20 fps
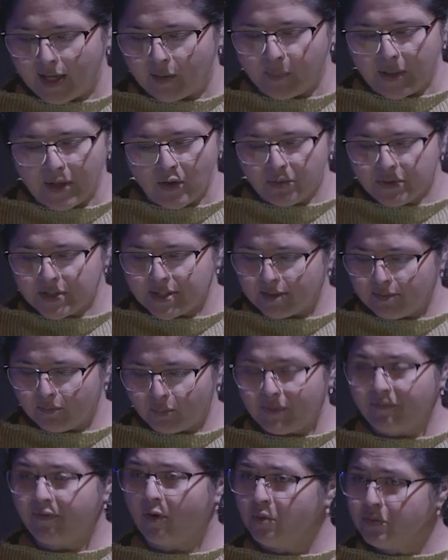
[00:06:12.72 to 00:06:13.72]
And we've
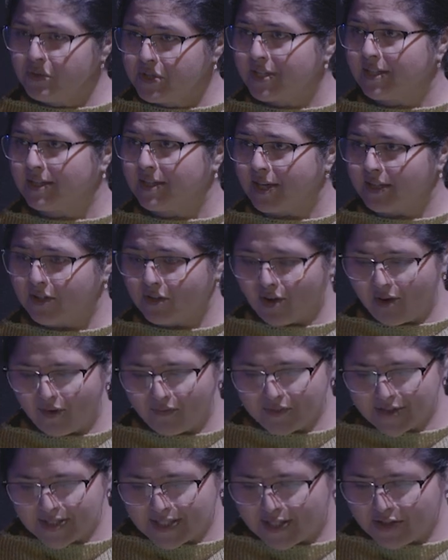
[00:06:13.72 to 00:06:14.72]
hosted 9
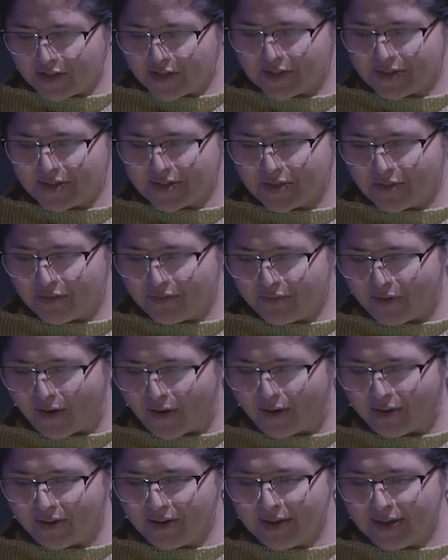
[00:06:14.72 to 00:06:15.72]
conversations so
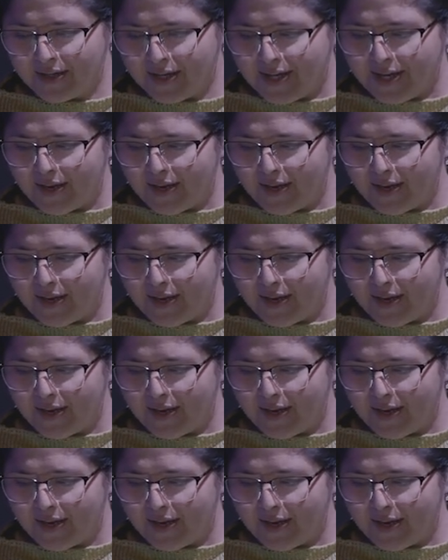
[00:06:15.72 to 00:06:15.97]
far,